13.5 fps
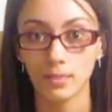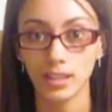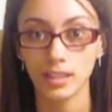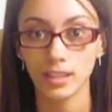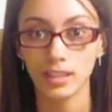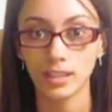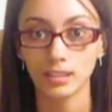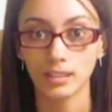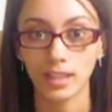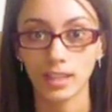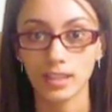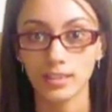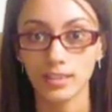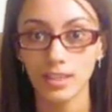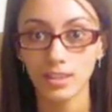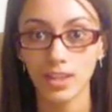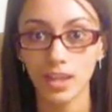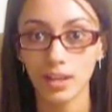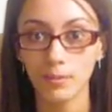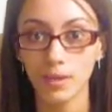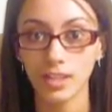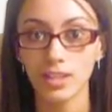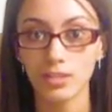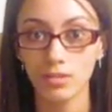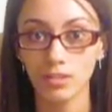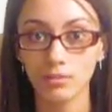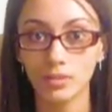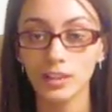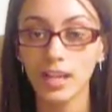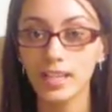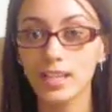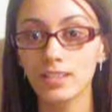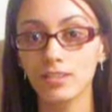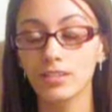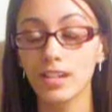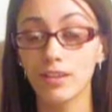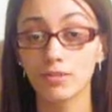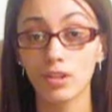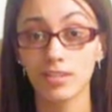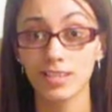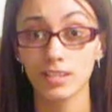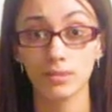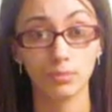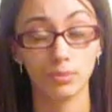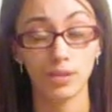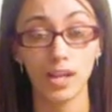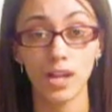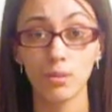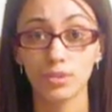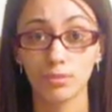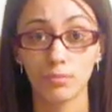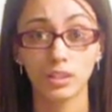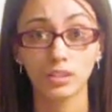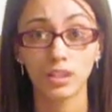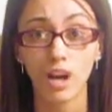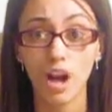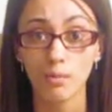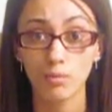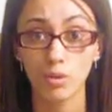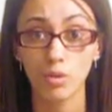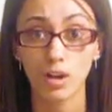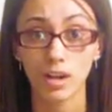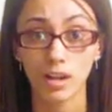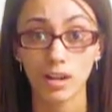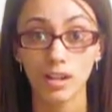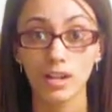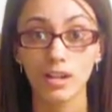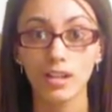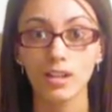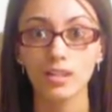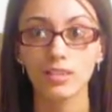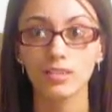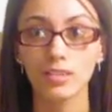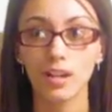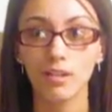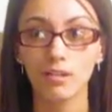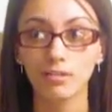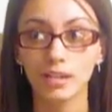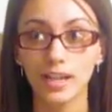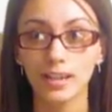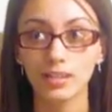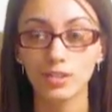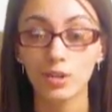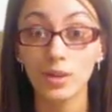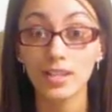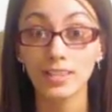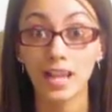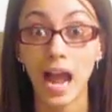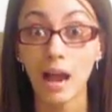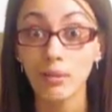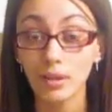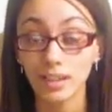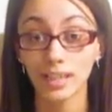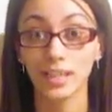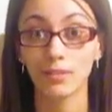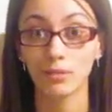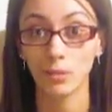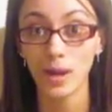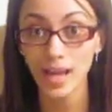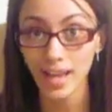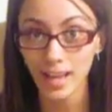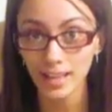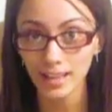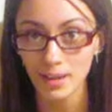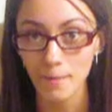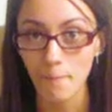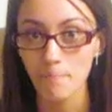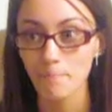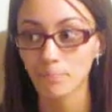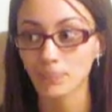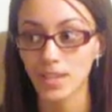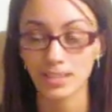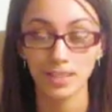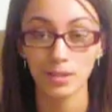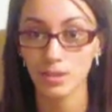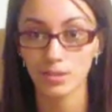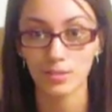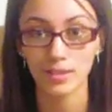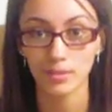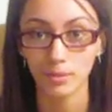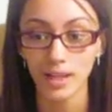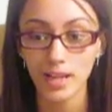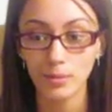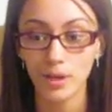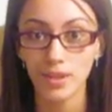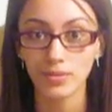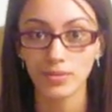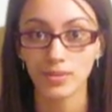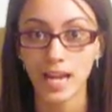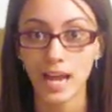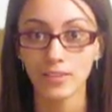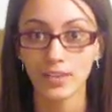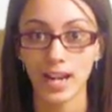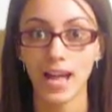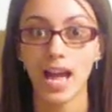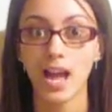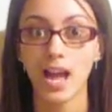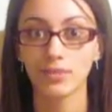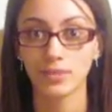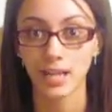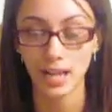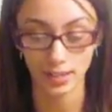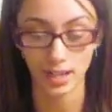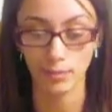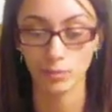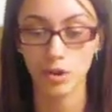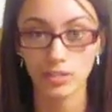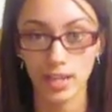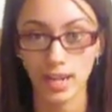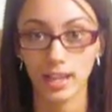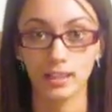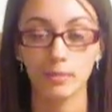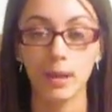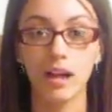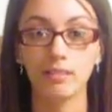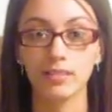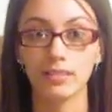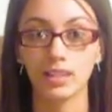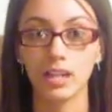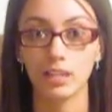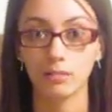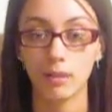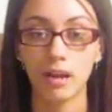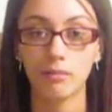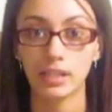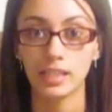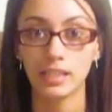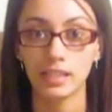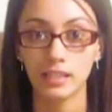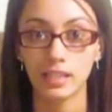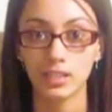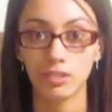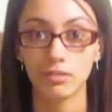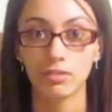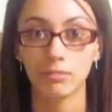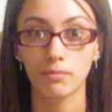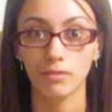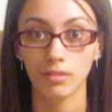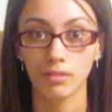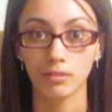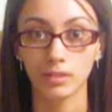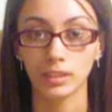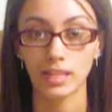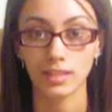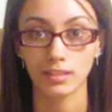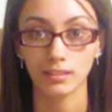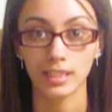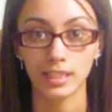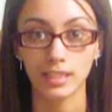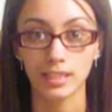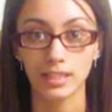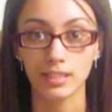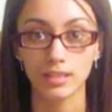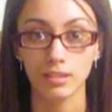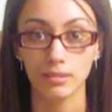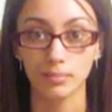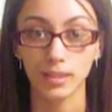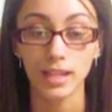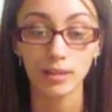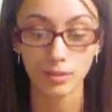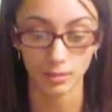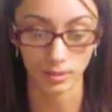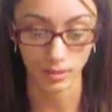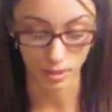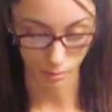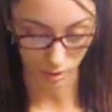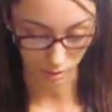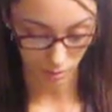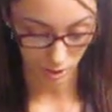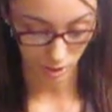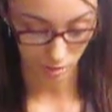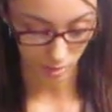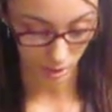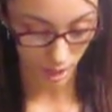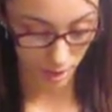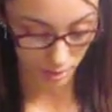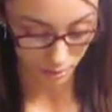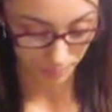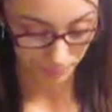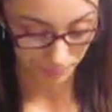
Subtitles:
he can like see them and get to them a lot easier, and I've noticed he's been playing with them a lot more. So like toys that I were going to give away because he just wasn't playing with, now that I'm rotating them out and setting them out where he can get to them really easily, he's playing with them a lot more, which is really awesome.